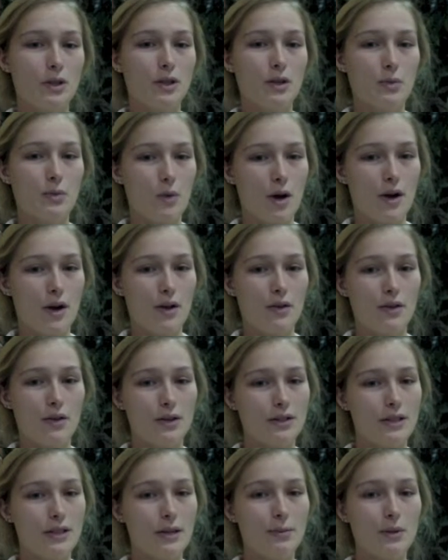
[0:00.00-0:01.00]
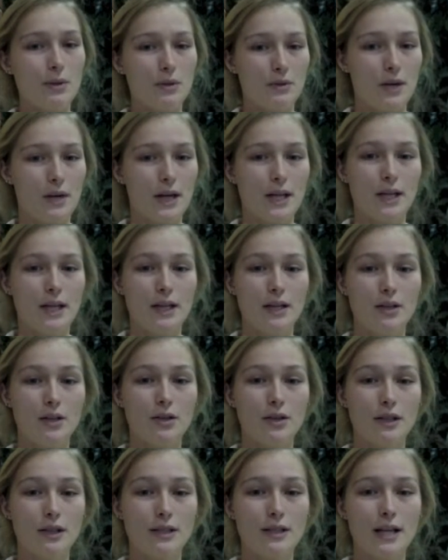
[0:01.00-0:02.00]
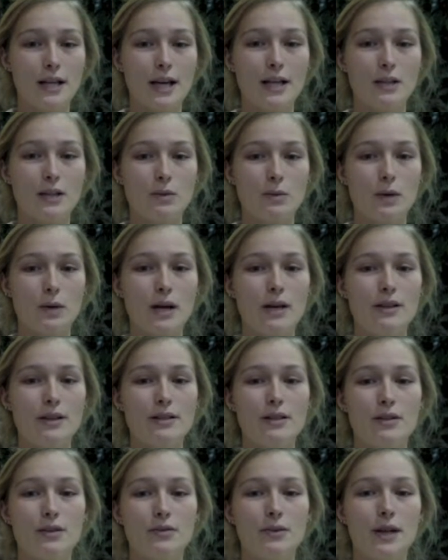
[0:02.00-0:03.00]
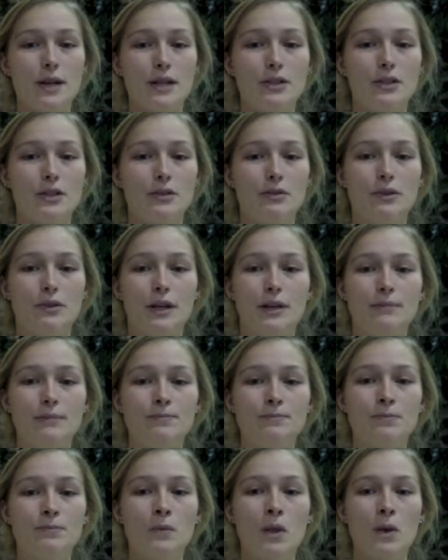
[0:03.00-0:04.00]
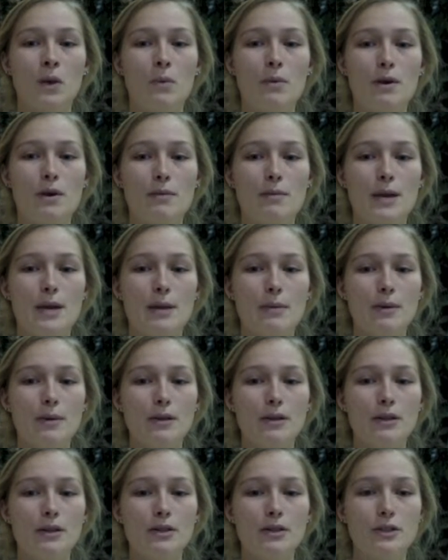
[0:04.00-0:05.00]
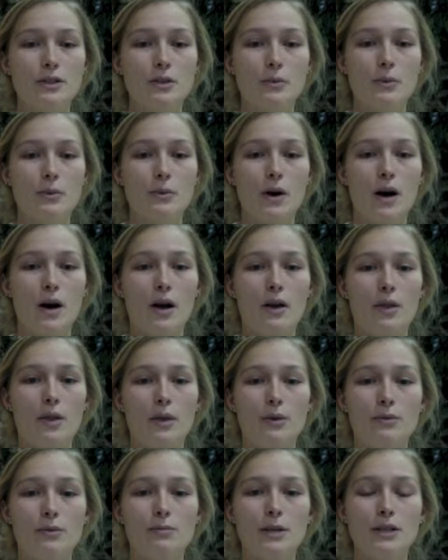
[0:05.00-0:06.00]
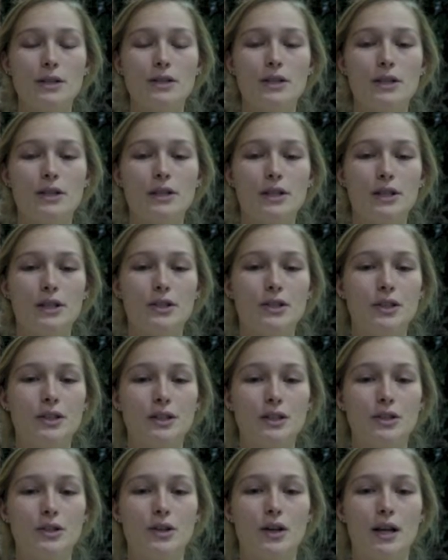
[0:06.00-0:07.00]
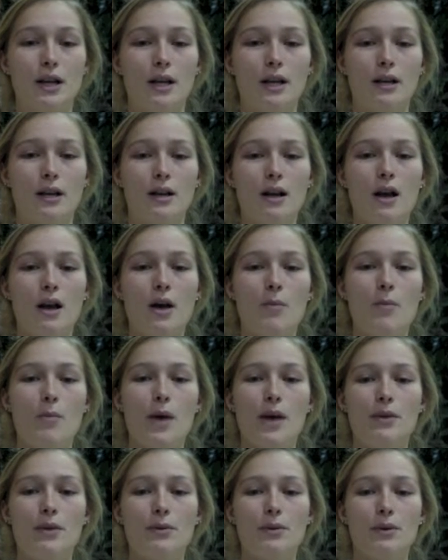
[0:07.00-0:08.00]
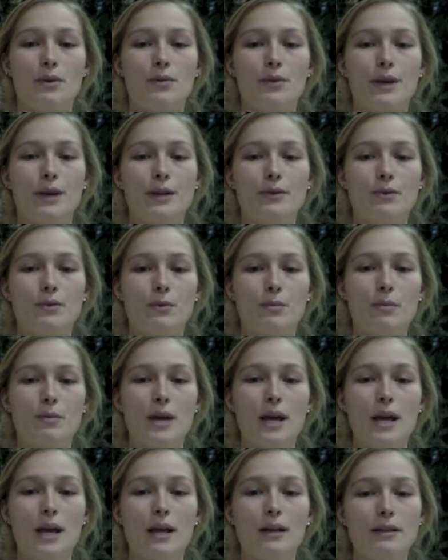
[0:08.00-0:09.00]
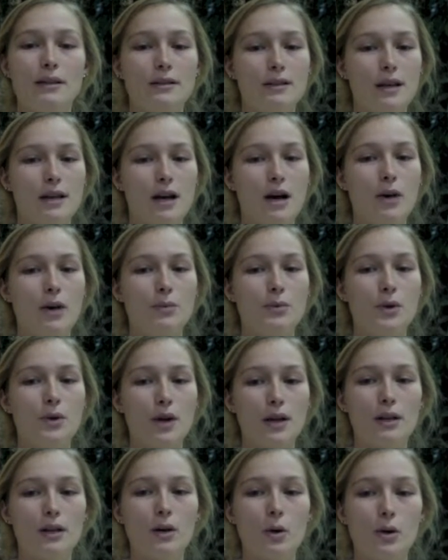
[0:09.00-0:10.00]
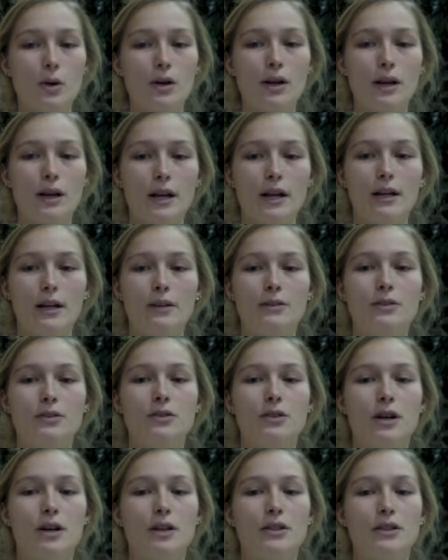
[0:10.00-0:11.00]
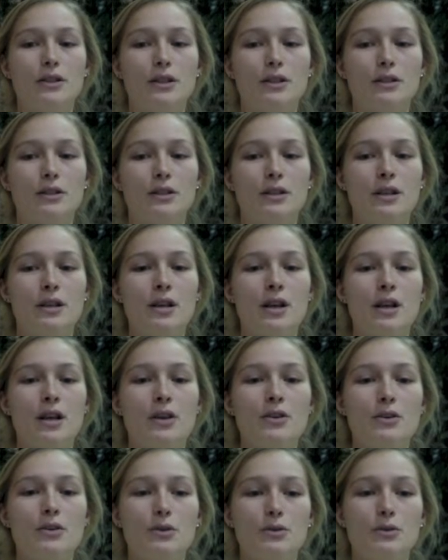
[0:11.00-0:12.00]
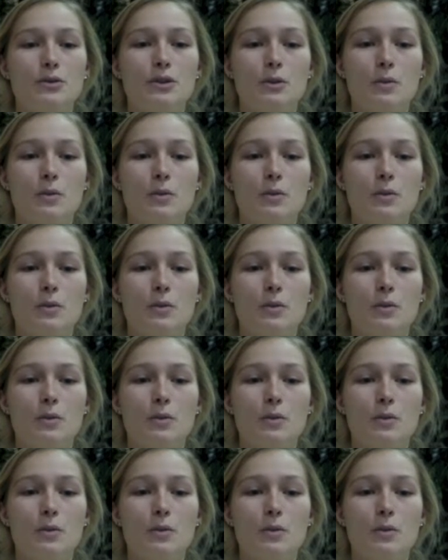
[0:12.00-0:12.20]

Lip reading: in water, their stepping rate increased as well as their flexion rate. When a baby learns to walk, those muscle synergies created by the reflex remain to help create the coordinated structures used in